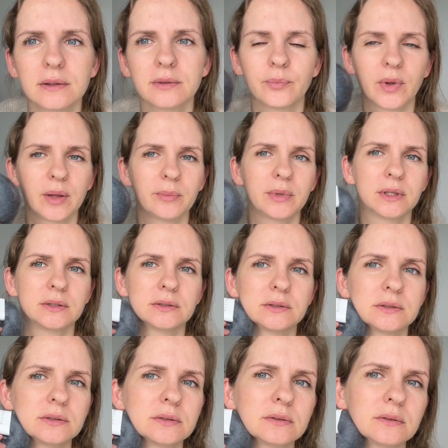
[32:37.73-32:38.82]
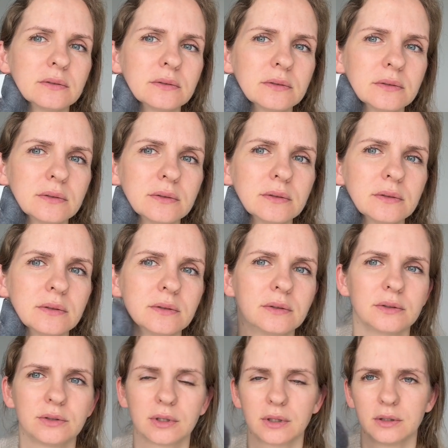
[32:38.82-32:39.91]
Maybe it's
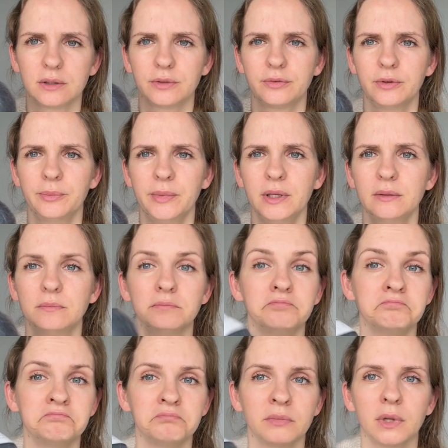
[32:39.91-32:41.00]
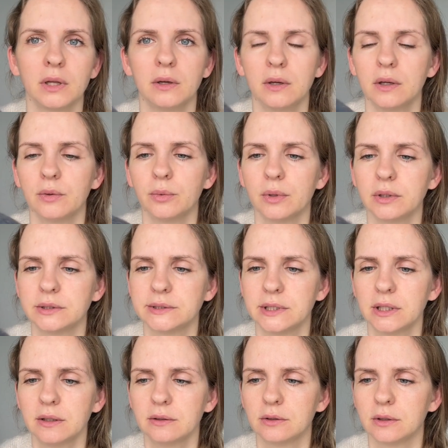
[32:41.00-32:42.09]
good color for me, we'll
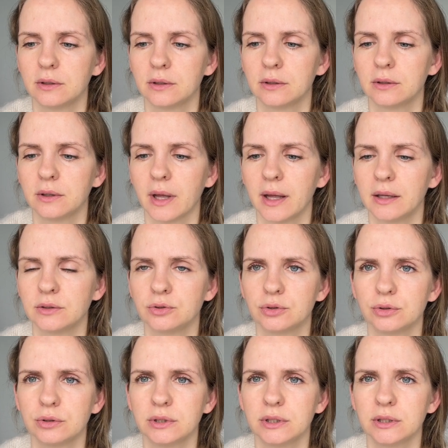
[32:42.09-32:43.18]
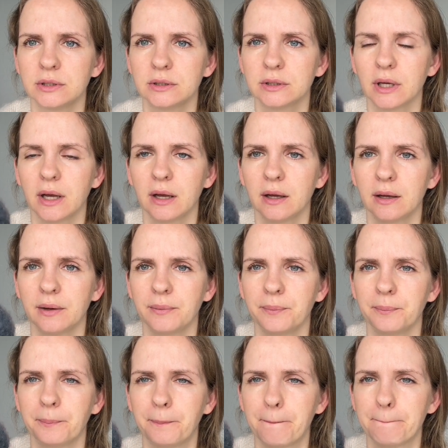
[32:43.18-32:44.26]
see. And to knit
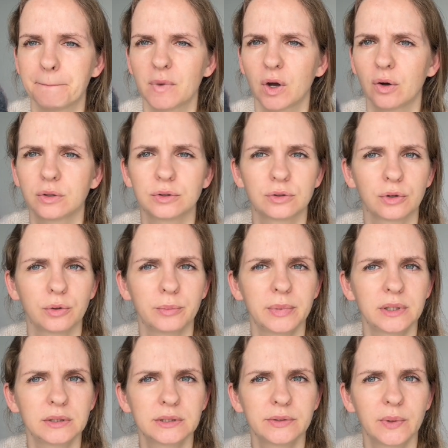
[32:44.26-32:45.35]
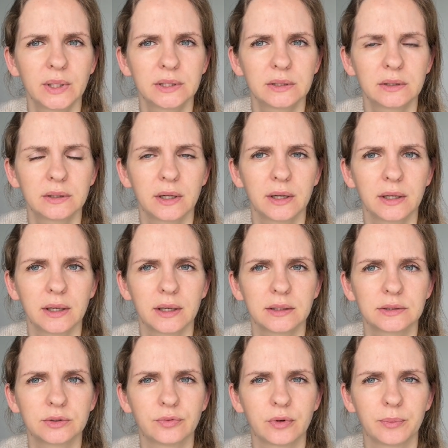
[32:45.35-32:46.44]
October sweater, I
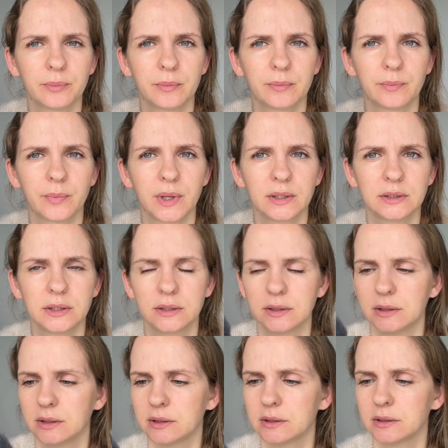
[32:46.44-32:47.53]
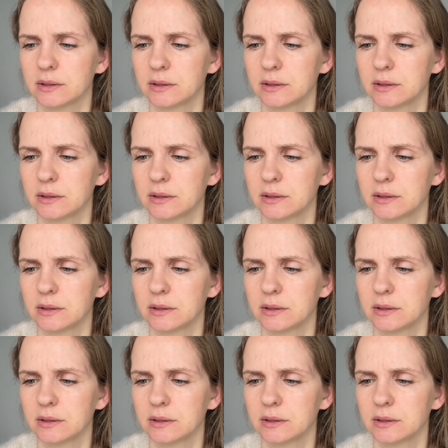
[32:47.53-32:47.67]
guess, from PetiteKnit.